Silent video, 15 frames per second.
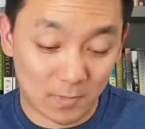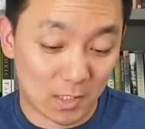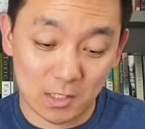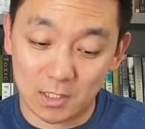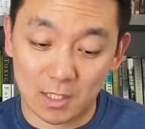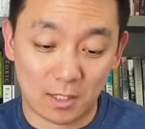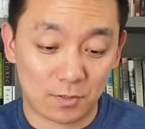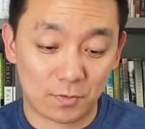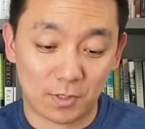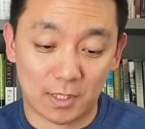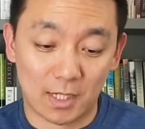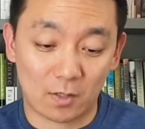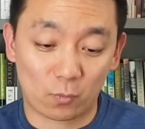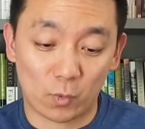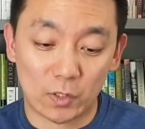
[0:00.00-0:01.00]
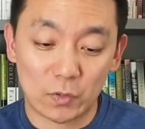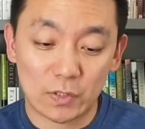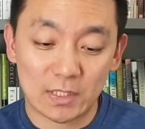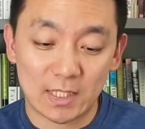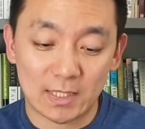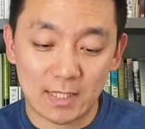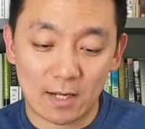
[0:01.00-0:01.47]
Just got to do it again. "When you
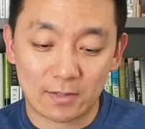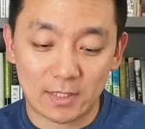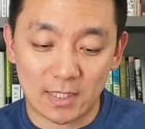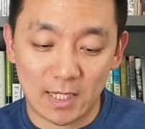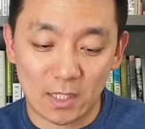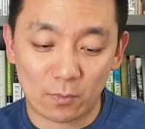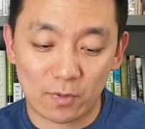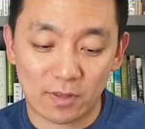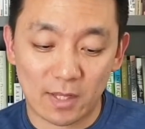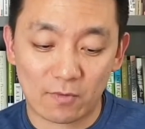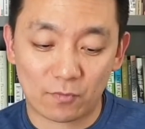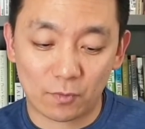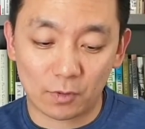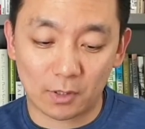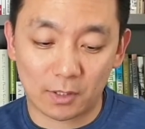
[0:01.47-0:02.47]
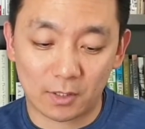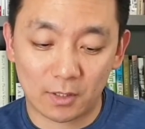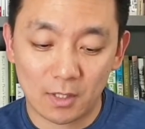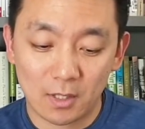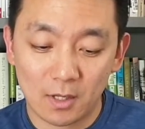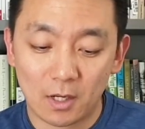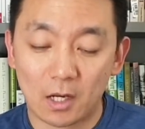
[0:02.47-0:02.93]
sit down to eat with a ruler,
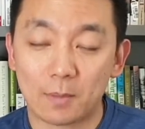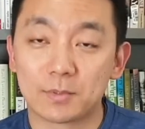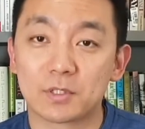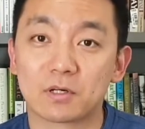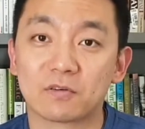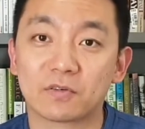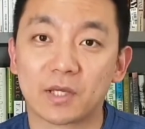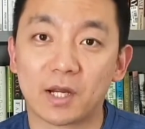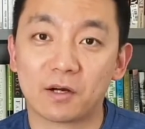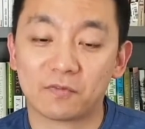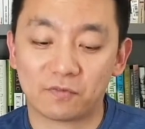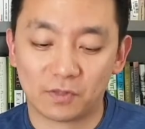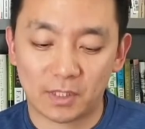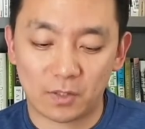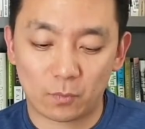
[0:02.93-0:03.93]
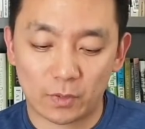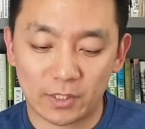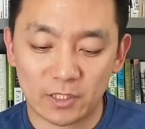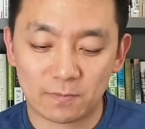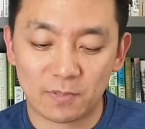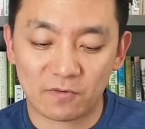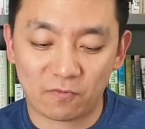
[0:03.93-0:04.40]
observe carefully what
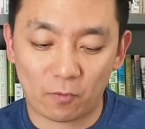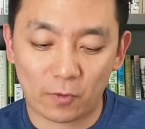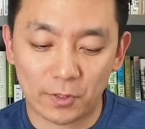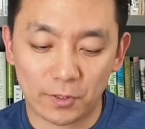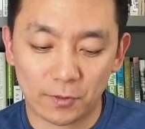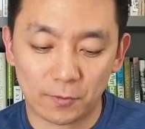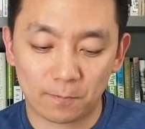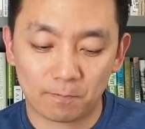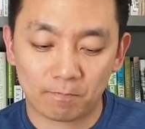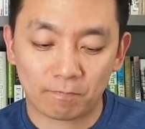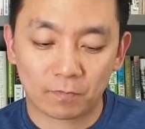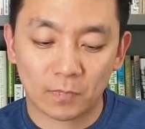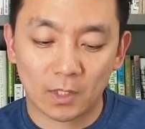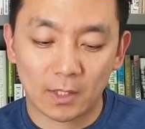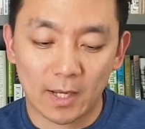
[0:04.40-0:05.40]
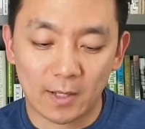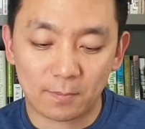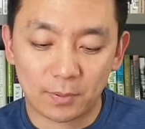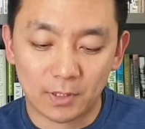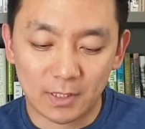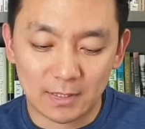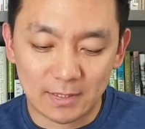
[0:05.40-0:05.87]
is before you, and
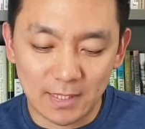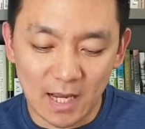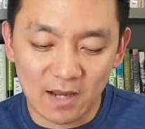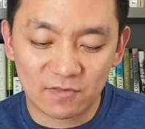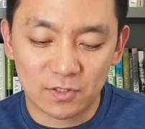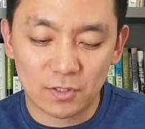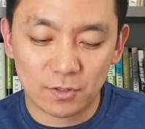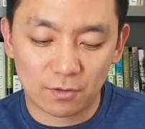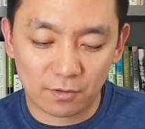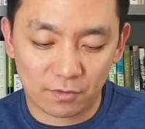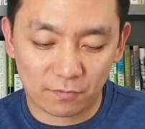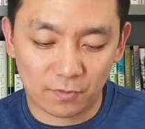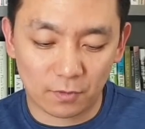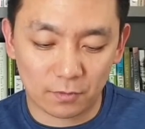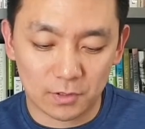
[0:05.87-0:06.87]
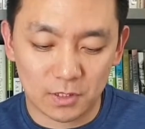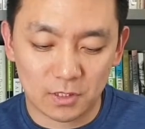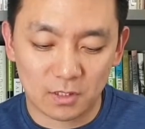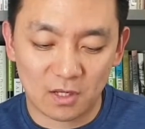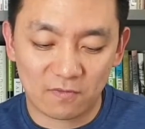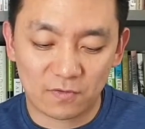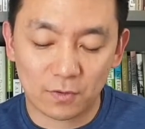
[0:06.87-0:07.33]
put a knife to your throat
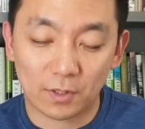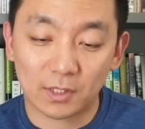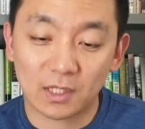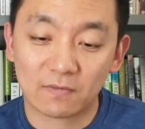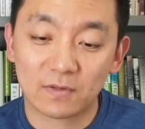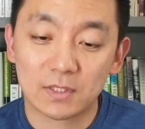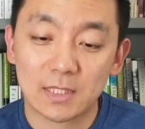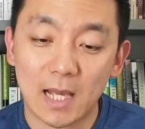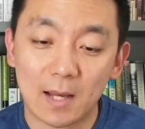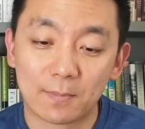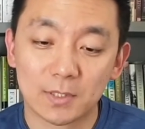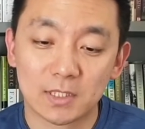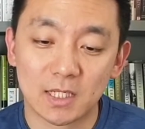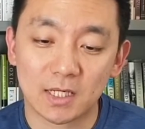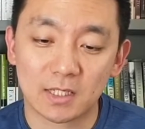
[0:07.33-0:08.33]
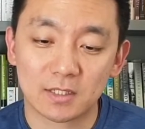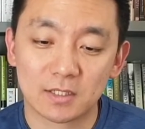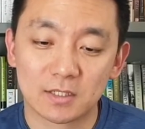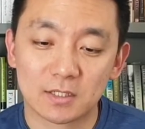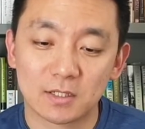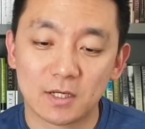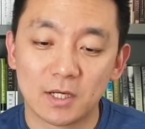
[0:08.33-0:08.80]
if you are given to
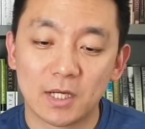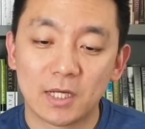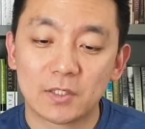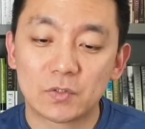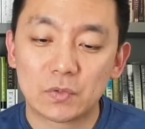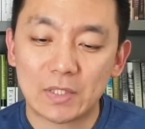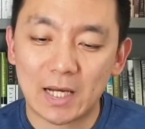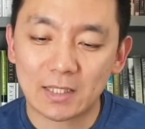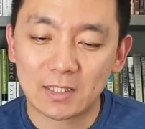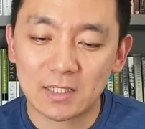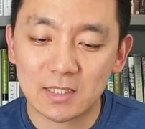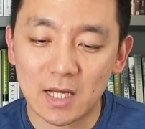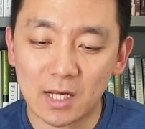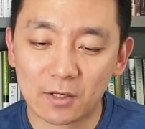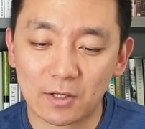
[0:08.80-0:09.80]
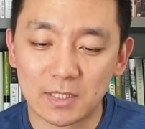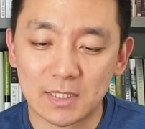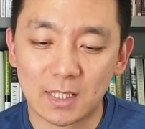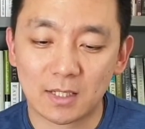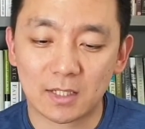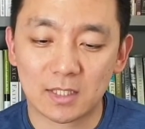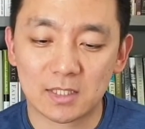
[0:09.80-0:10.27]
appetites. Do not desire his
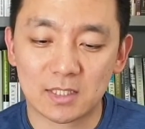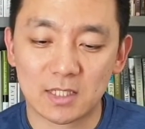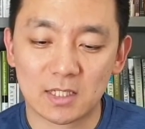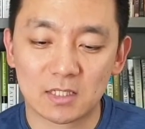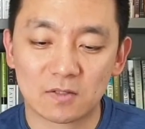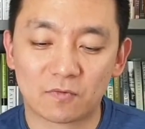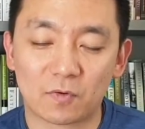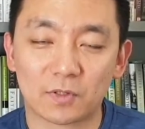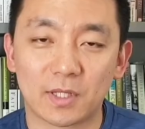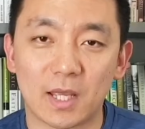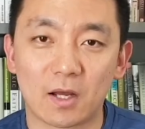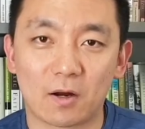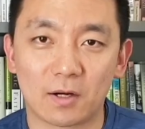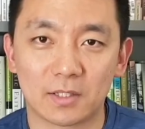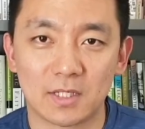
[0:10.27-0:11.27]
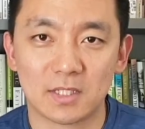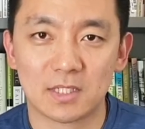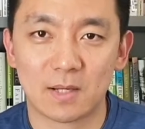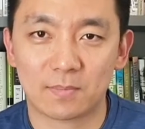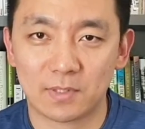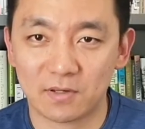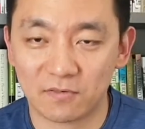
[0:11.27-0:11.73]
delicacies, for they are
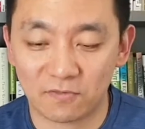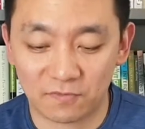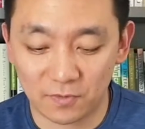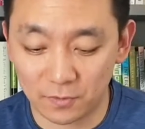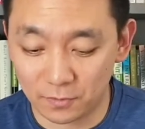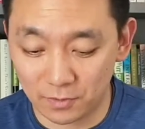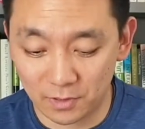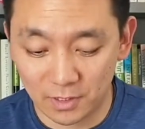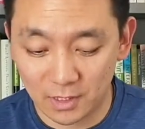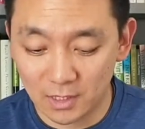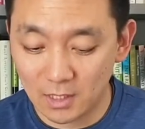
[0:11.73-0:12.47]
deceptive food."